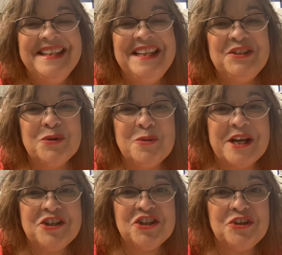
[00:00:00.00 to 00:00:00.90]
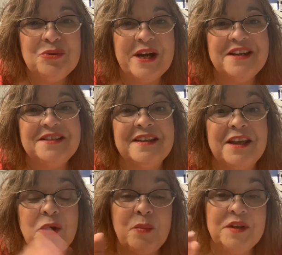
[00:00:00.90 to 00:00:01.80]
Thanks for watching, you guys, and
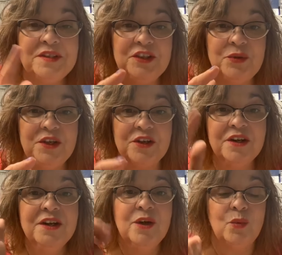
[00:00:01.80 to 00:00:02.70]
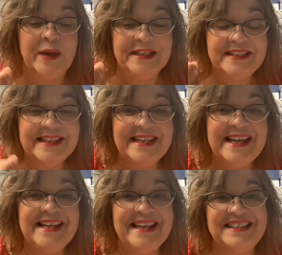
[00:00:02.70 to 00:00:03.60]
I hope I'll see you here Wednesday
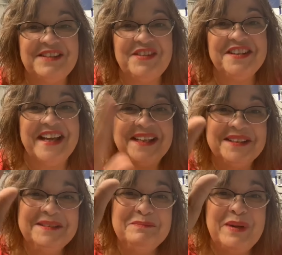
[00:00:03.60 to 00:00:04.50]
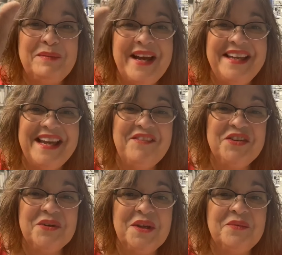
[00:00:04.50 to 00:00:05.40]
night at 7 o'clock. Bye-bye. Have
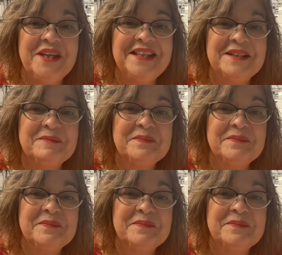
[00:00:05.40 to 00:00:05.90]
a great week.